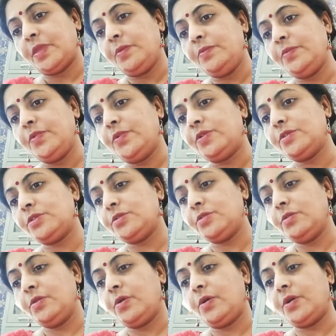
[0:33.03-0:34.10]

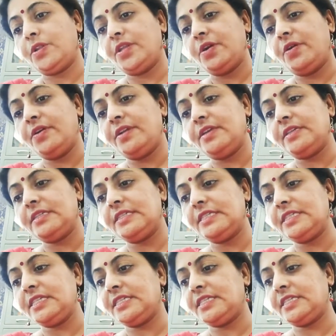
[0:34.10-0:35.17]
on your
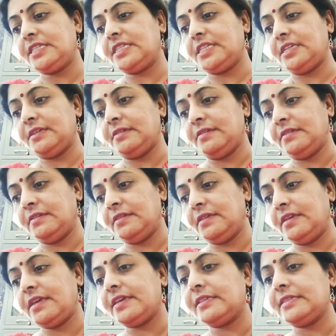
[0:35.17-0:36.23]
CCT
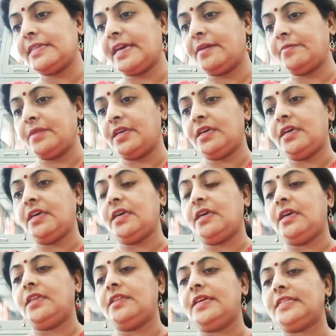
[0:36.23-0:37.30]
exam
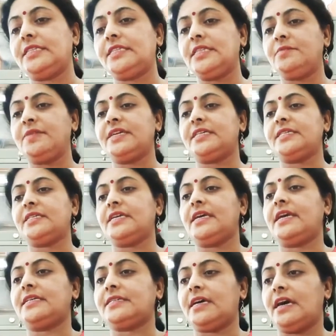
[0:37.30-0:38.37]
that CBSE
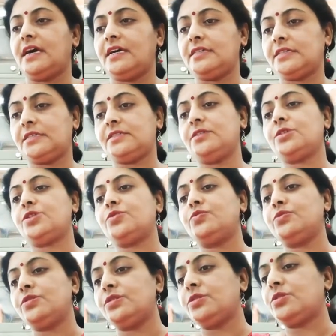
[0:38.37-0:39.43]
has asked the
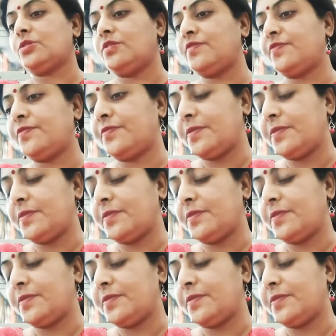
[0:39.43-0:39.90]
students of